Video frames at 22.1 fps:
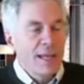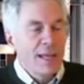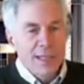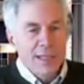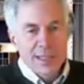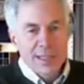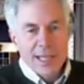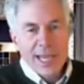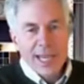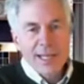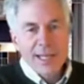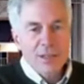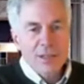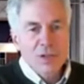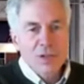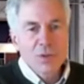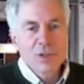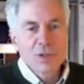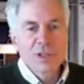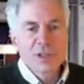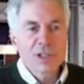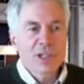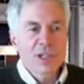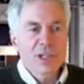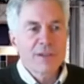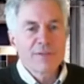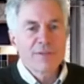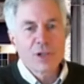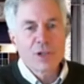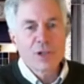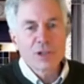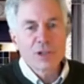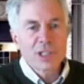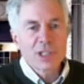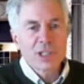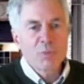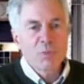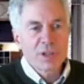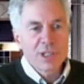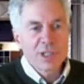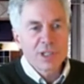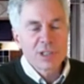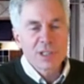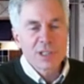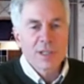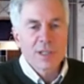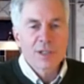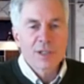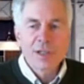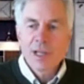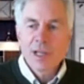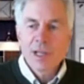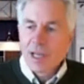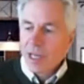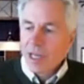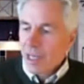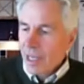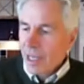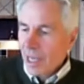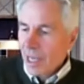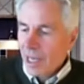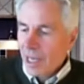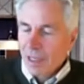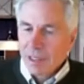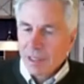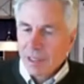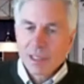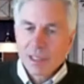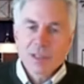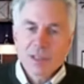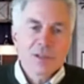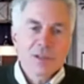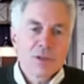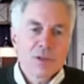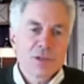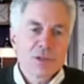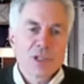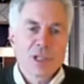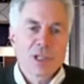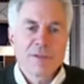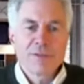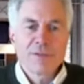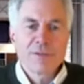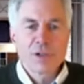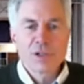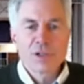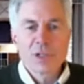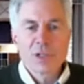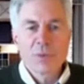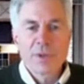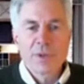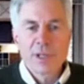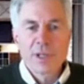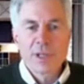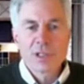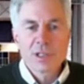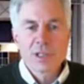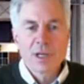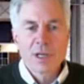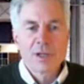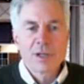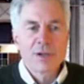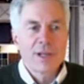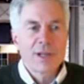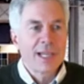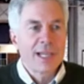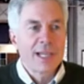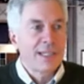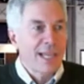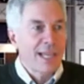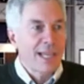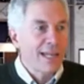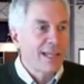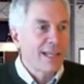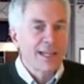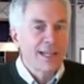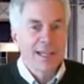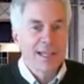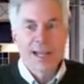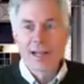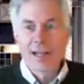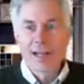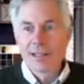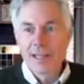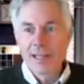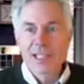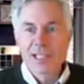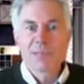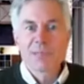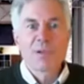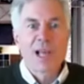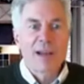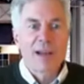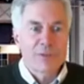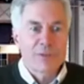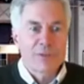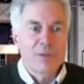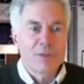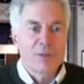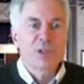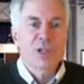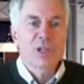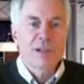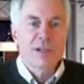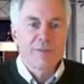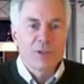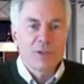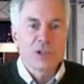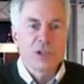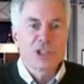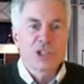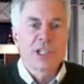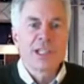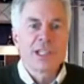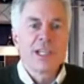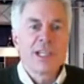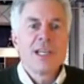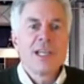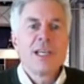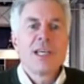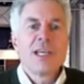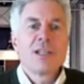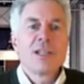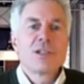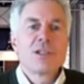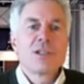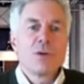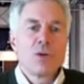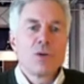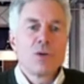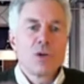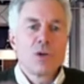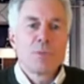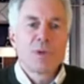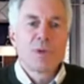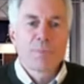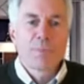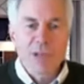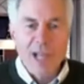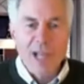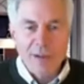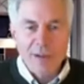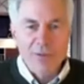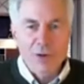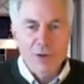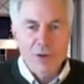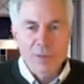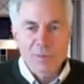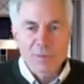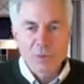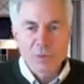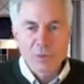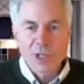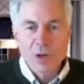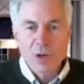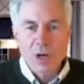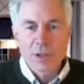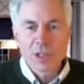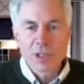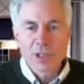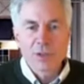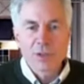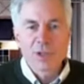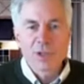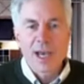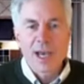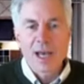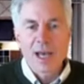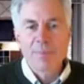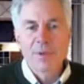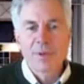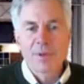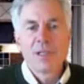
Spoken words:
Data tools are converging with each other. Analytics tools are converging with each other, and data and analytics platforms are converging into Uber platforms, we call UDAP,